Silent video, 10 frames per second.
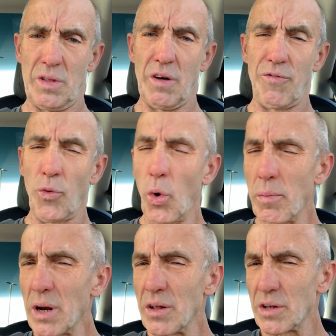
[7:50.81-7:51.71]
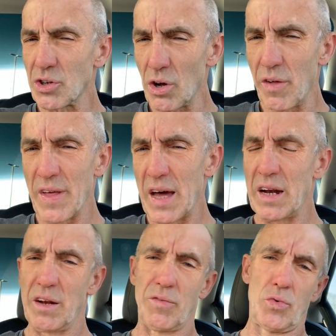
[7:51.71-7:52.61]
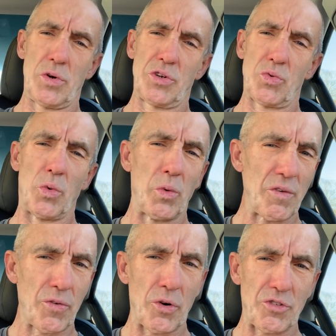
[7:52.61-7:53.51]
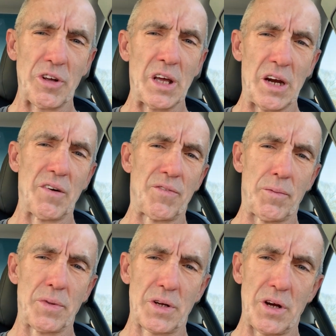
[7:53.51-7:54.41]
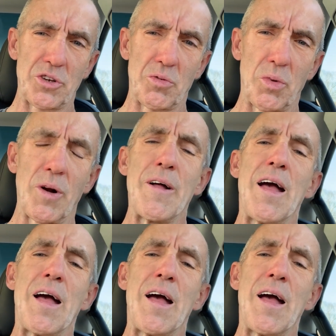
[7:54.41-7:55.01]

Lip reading: the formula that's on that invoice when we first get it from the customer,